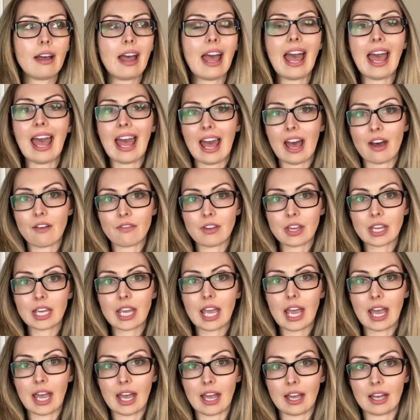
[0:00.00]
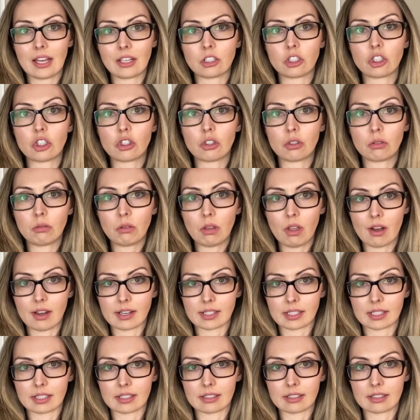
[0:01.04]
having had 2
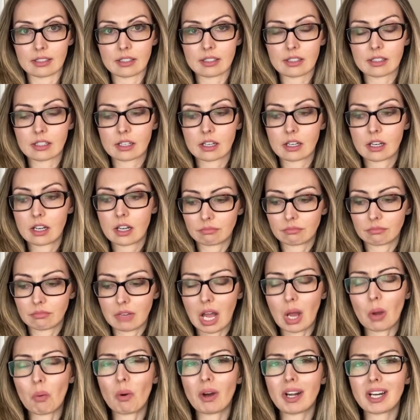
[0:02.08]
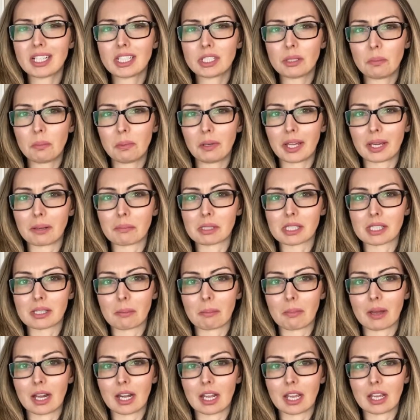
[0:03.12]
losses, I wanted to blame
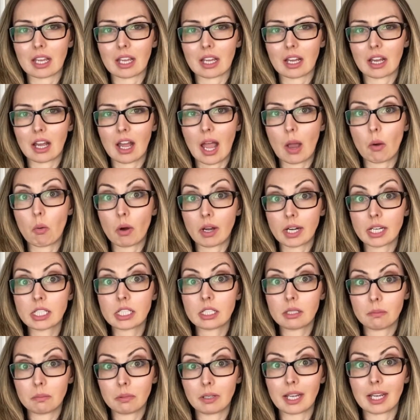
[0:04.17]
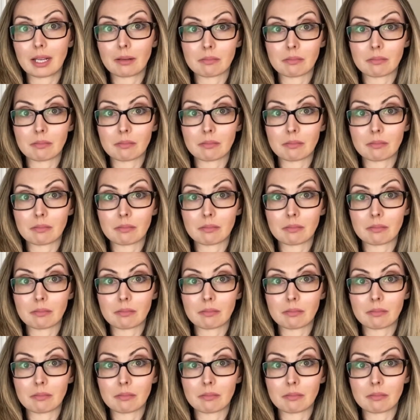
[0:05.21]
somebody. I wanted to blame